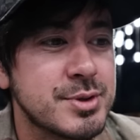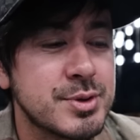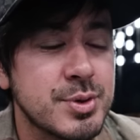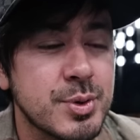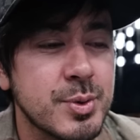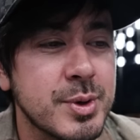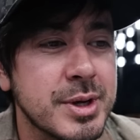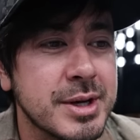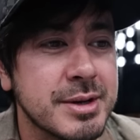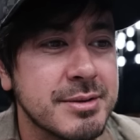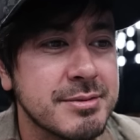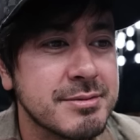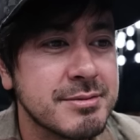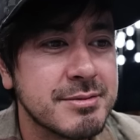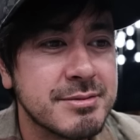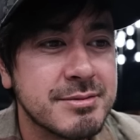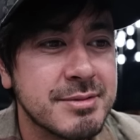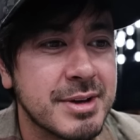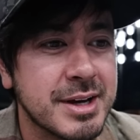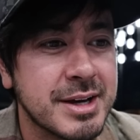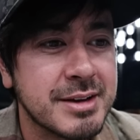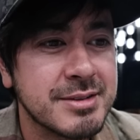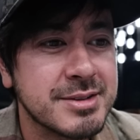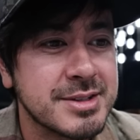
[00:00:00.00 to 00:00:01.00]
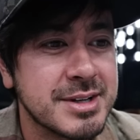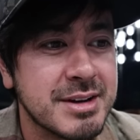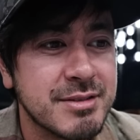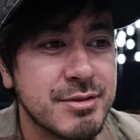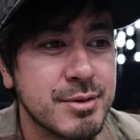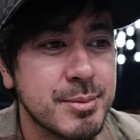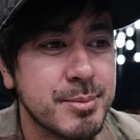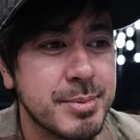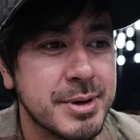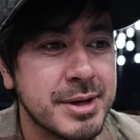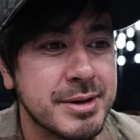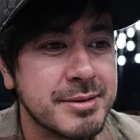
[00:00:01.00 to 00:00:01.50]
tweet. Like, there's
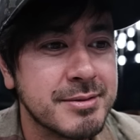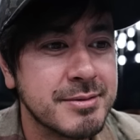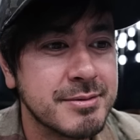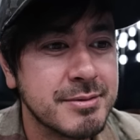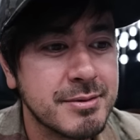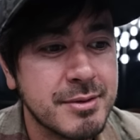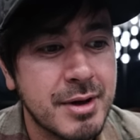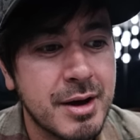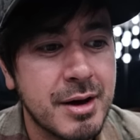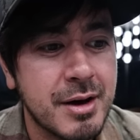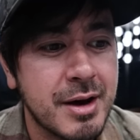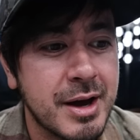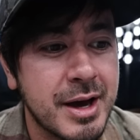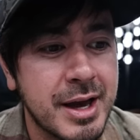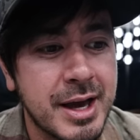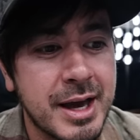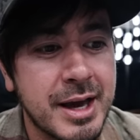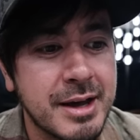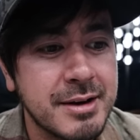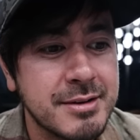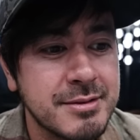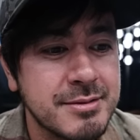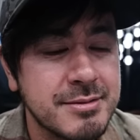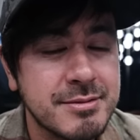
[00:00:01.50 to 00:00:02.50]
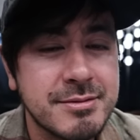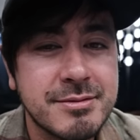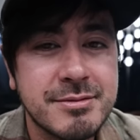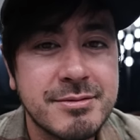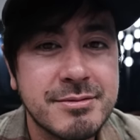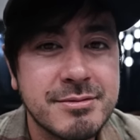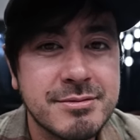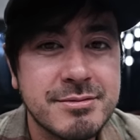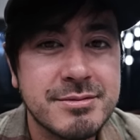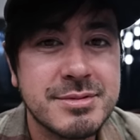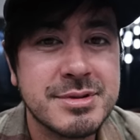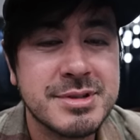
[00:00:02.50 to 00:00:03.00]
never been, oh, I had
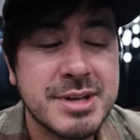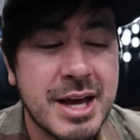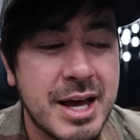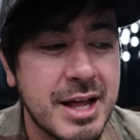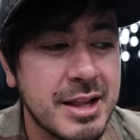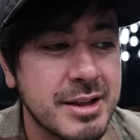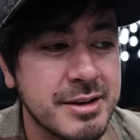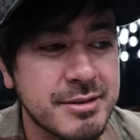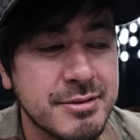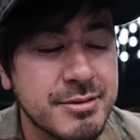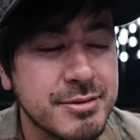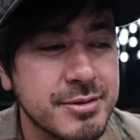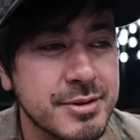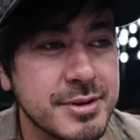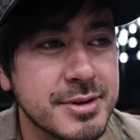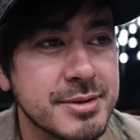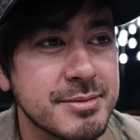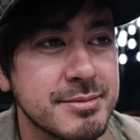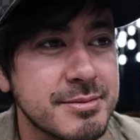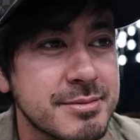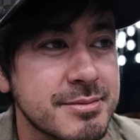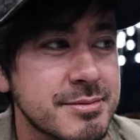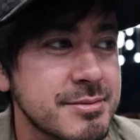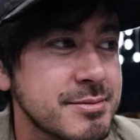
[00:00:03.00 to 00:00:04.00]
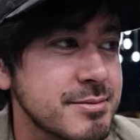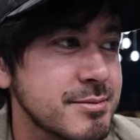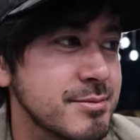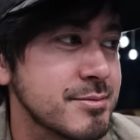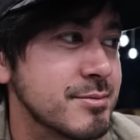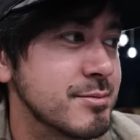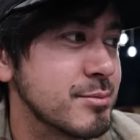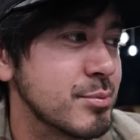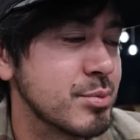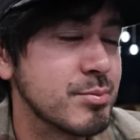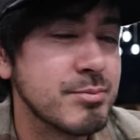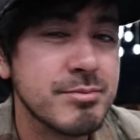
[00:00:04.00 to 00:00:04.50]
salad for
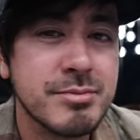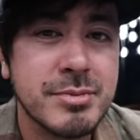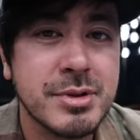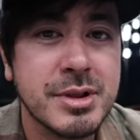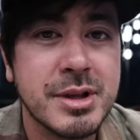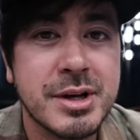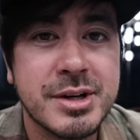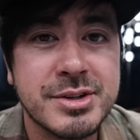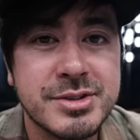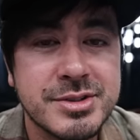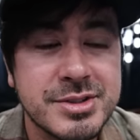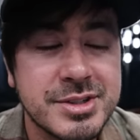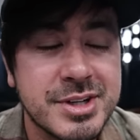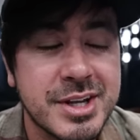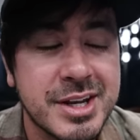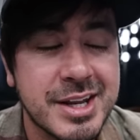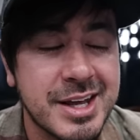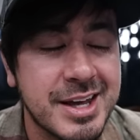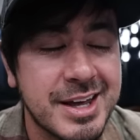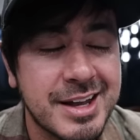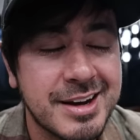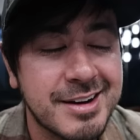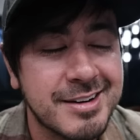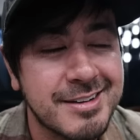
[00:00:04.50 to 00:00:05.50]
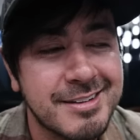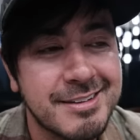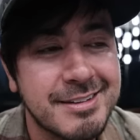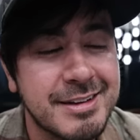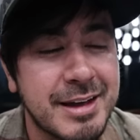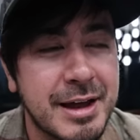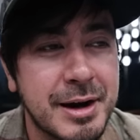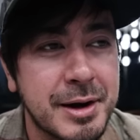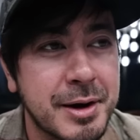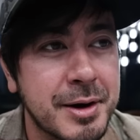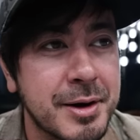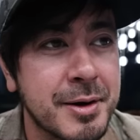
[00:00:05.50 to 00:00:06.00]
lunch today.
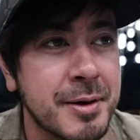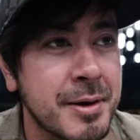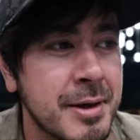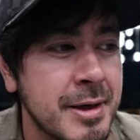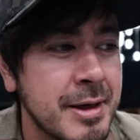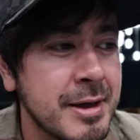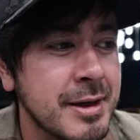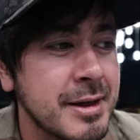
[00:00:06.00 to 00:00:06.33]
I don't know.